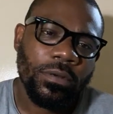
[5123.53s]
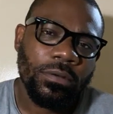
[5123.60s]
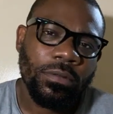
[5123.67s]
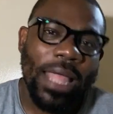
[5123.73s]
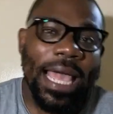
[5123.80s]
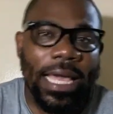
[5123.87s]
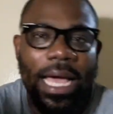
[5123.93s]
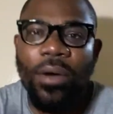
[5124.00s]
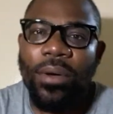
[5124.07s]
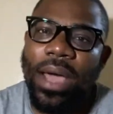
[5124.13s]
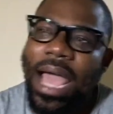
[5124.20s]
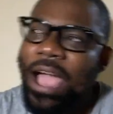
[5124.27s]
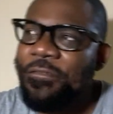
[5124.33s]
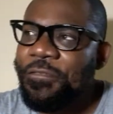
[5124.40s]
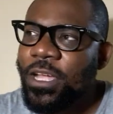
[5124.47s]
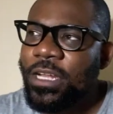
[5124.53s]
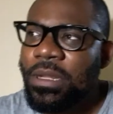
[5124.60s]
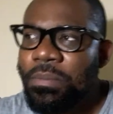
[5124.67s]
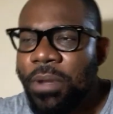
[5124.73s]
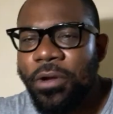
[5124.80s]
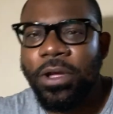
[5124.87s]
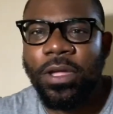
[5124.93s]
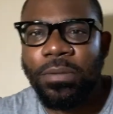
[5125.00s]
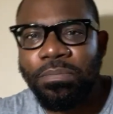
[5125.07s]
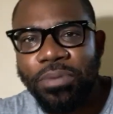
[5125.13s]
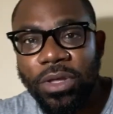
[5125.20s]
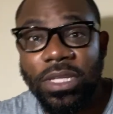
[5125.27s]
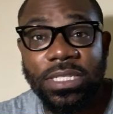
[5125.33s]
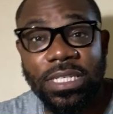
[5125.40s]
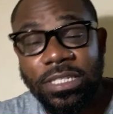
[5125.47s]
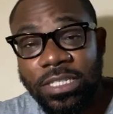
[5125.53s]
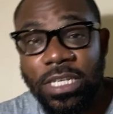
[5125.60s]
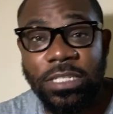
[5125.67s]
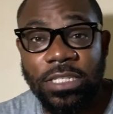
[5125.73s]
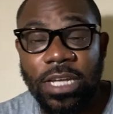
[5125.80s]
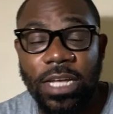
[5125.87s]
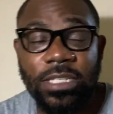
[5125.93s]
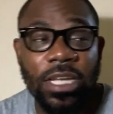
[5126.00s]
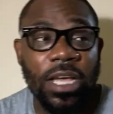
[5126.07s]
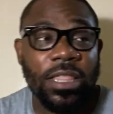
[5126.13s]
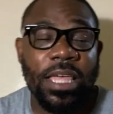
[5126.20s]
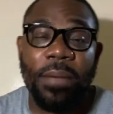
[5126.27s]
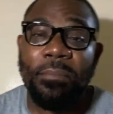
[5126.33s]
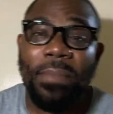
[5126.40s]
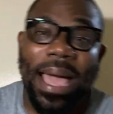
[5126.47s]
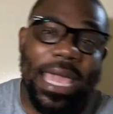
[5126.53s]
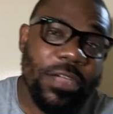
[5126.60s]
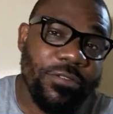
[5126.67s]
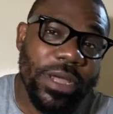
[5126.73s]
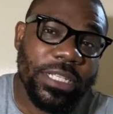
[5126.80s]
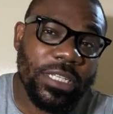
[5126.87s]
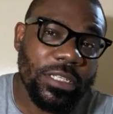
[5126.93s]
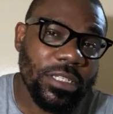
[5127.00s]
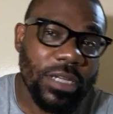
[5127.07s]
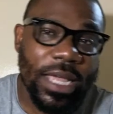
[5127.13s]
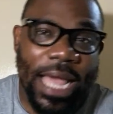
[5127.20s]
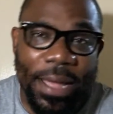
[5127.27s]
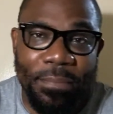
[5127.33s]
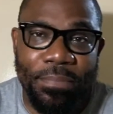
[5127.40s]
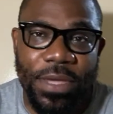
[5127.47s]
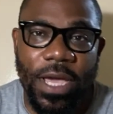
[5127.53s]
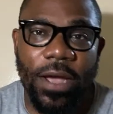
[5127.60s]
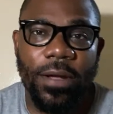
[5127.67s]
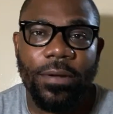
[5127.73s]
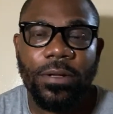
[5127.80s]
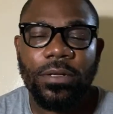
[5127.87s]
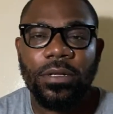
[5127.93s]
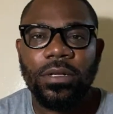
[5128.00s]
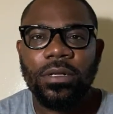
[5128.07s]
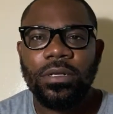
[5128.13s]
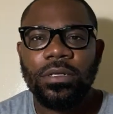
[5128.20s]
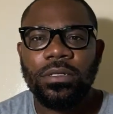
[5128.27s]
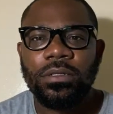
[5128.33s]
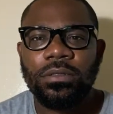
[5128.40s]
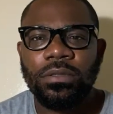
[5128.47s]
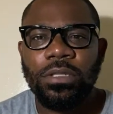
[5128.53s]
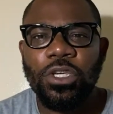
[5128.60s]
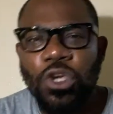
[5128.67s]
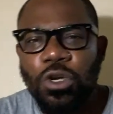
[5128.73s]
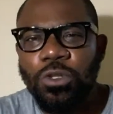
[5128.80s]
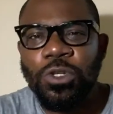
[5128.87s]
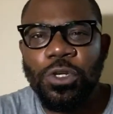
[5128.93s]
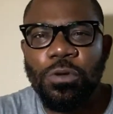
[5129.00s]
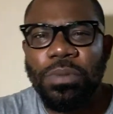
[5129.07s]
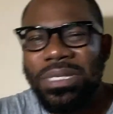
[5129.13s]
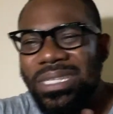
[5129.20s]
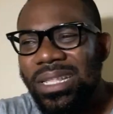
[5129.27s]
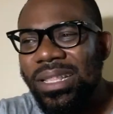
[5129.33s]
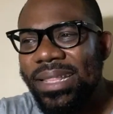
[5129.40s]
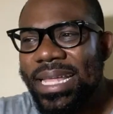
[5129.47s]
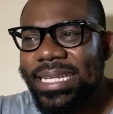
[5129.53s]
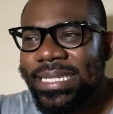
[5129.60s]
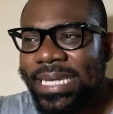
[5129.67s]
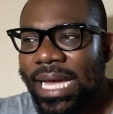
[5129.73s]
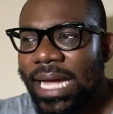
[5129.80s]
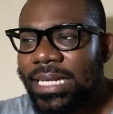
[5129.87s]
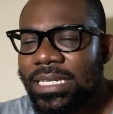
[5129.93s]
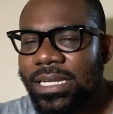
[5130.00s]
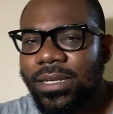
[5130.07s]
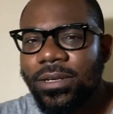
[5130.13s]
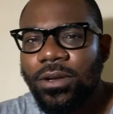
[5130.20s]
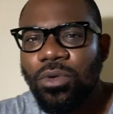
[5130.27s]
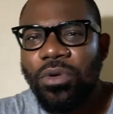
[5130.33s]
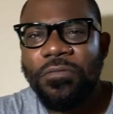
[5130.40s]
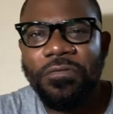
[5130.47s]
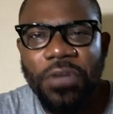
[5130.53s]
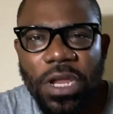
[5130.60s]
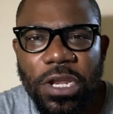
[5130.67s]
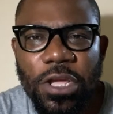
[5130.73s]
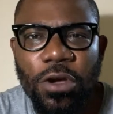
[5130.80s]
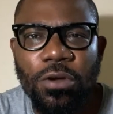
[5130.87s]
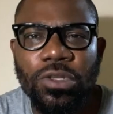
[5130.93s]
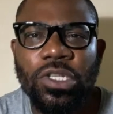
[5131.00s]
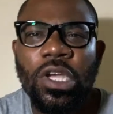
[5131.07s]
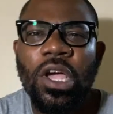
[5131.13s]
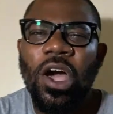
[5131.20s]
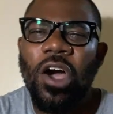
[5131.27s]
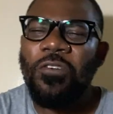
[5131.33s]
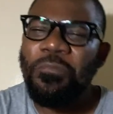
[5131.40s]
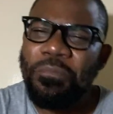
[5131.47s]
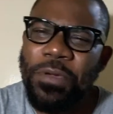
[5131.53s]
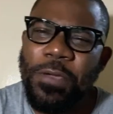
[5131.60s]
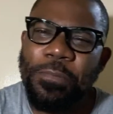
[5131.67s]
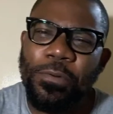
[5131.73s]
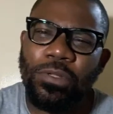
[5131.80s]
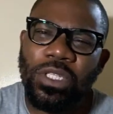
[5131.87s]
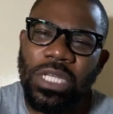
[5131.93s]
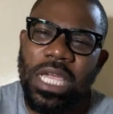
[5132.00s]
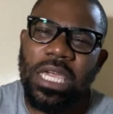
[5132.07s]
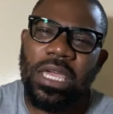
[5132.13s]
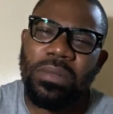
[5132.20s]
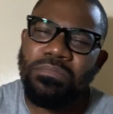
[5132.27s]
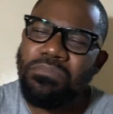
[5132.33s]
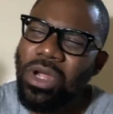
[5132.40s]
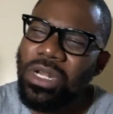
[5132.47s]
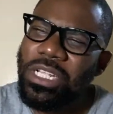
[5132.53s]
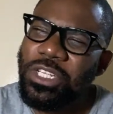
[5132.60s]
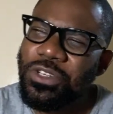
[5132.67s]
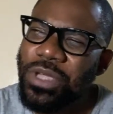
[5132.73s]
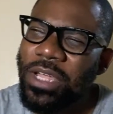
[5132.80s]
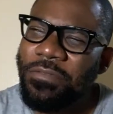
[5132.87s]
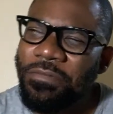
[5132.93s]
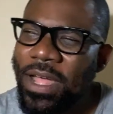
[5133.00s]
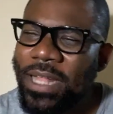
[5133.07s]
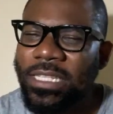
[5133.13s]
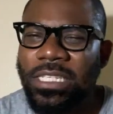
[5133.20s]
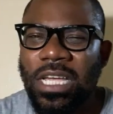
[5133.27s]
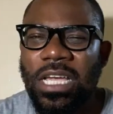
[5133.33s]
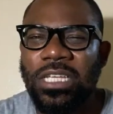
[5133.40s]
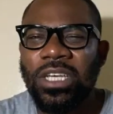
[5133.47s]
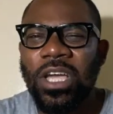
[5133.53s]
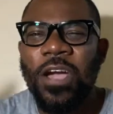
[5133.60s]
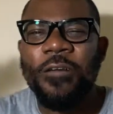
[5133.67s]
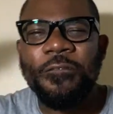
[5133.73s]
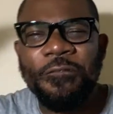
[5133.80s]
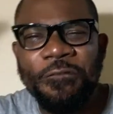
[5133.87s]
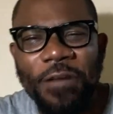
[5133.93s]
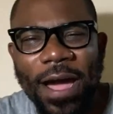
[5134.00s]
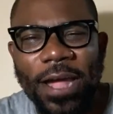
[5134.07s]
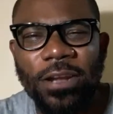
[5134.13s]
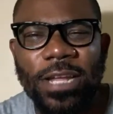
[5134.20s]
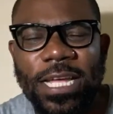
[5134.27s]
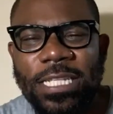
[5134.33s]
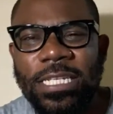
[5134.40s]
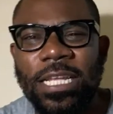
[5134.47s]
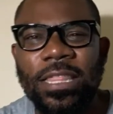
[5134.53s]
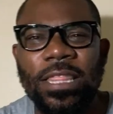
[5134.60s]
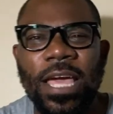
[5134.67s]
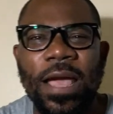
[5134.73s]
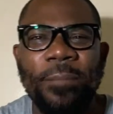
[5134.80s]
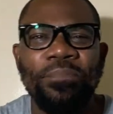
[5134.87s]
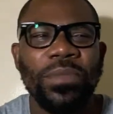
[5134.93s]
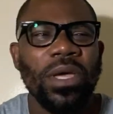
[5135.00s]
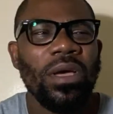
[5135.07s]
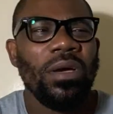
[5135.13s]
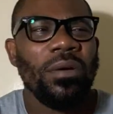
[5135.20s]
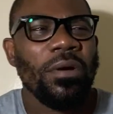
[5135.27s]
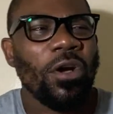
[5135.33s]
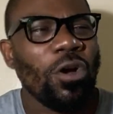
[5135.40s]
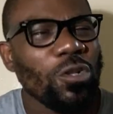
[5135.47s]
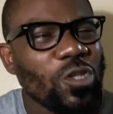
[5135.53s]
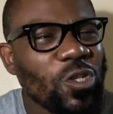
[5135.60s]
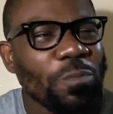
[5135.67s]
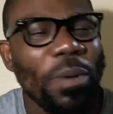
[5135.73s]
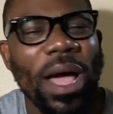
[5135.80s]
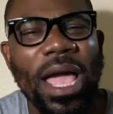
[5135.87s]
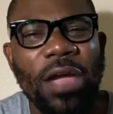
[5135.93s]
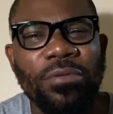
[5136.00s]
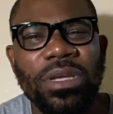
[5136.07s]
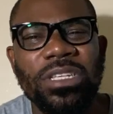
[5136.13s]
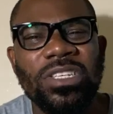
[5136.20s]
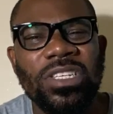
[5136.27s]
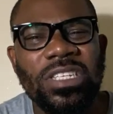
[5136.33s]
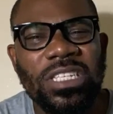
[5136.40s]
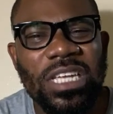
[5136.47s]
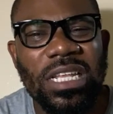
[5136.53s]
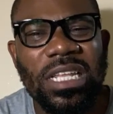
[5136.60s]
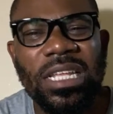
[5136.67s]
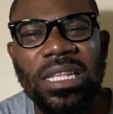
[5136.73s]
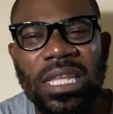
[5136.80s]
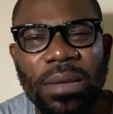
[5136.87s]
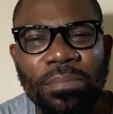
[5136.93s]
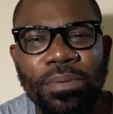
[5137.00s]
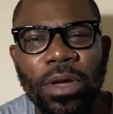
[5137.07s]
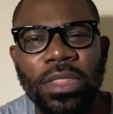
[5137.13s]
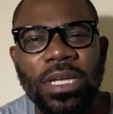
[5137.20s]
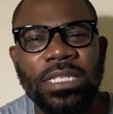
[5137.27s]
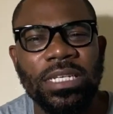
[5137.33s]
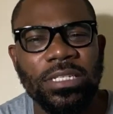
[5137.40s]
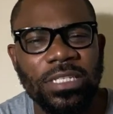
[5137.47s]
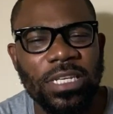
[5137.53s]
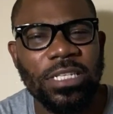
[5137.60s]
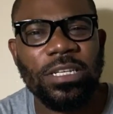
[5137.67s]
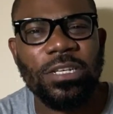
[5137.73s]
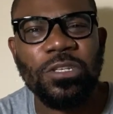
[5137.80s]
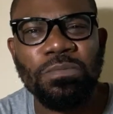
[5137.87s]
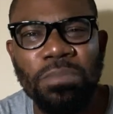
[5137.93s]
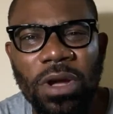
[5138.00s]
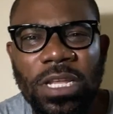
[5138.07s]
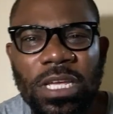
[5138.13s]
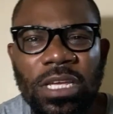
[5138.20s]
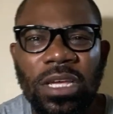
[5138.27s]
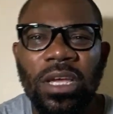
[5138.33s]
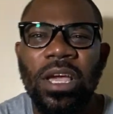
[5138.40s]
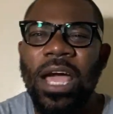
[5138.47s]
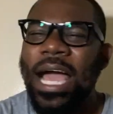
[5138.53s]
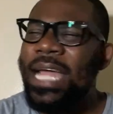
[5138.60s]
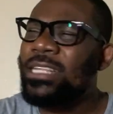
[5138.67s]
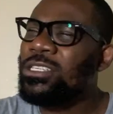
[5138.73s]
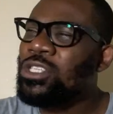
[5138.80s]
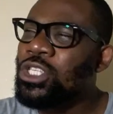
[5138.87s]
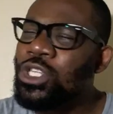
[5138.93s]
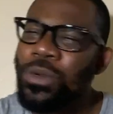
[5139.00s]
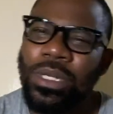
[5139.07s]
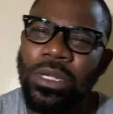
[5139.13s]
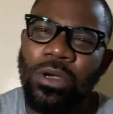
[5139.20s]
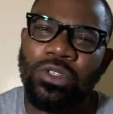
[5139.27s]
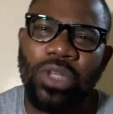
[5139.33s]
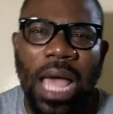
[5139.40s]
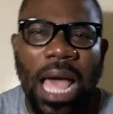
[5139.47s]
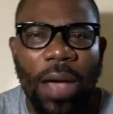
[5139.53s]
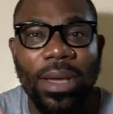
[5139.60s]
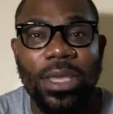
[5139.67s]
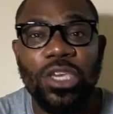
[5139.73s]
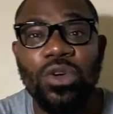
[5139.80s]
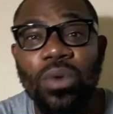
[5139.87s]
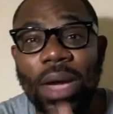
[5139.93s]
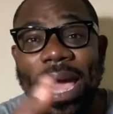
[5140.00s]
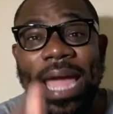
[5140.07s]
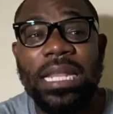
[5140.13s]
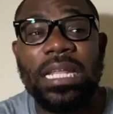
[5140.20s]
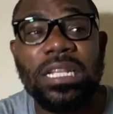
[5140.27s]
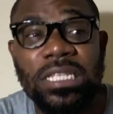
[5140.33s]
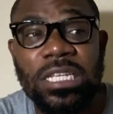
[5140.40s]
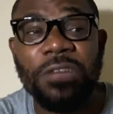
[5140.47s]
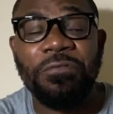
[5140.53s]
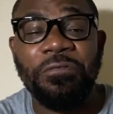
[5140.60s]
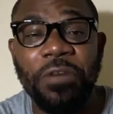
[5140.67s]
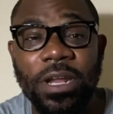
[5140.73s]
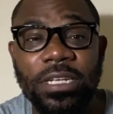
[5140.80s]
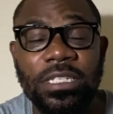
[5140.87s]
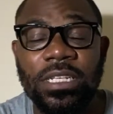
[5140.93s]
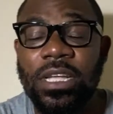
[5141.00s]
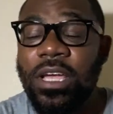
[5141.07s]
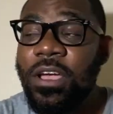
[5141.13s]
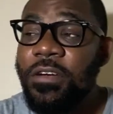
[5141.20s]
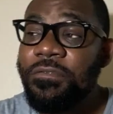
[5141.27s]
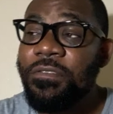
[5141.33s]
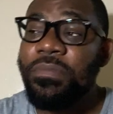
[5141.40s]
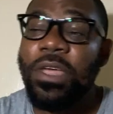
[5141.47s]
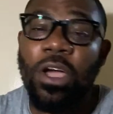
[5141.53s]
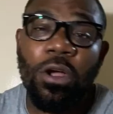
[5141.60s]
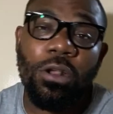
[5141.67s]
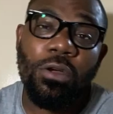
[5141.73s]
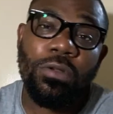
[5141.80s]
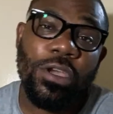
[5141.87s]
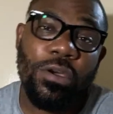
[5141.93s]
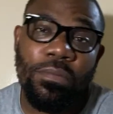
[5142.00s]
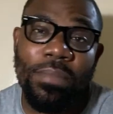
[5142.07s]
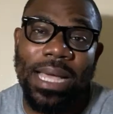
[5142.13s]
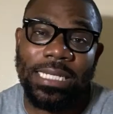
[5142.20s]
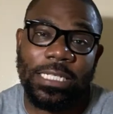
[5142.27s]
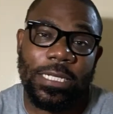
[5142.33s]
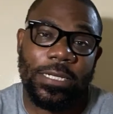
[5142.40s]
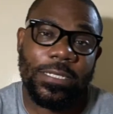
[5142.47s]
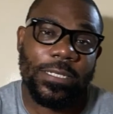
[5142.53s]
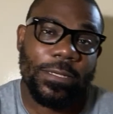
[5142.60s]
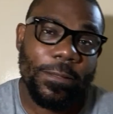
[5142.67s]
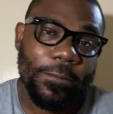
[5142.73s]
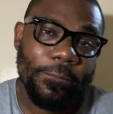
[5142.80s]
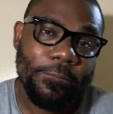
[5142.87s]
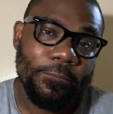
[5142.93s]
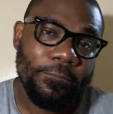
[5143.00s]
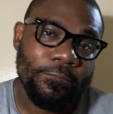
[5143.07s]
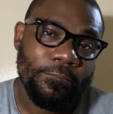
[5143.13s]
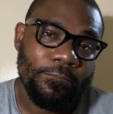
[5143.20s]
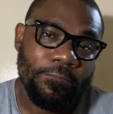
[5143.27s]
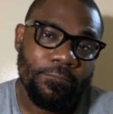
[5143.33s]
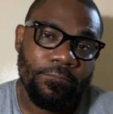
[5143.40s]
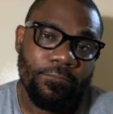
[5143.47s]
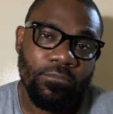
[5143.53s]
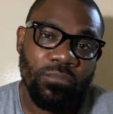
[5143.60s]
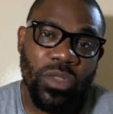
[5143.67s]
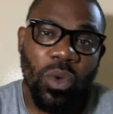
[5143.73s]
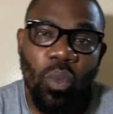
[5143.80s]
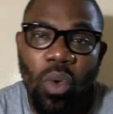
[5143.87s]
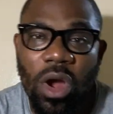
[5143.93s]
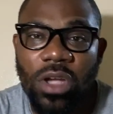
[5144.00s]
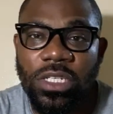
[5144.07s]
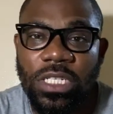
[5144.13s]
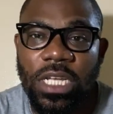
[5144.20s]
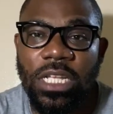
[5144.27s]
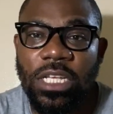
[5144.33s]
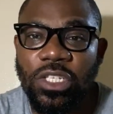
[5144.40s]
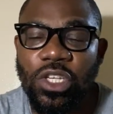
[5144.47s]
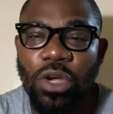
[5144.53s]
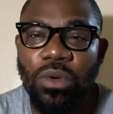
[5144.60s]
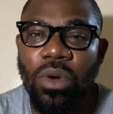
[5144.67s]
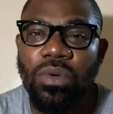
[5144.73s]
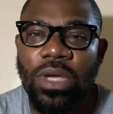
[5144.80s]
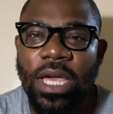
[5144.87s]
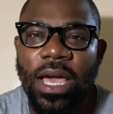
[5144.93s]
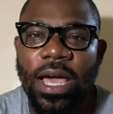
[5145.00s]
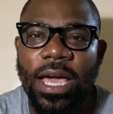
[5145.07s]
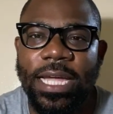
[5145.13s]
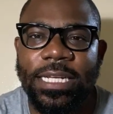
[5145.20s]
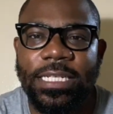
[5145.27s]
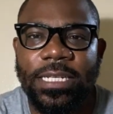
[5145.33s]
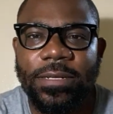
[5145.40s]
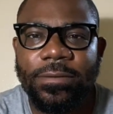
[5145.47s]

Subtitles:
Like our African American brothers and sisters, they're migrating to Gambia. The YouTube is littered with videos of people taking monetary advantage, violating them, conspiring, stealing their brothers and sisters' money, and doing also. How are you any different from the colonial masters? The worst thing is your own kind.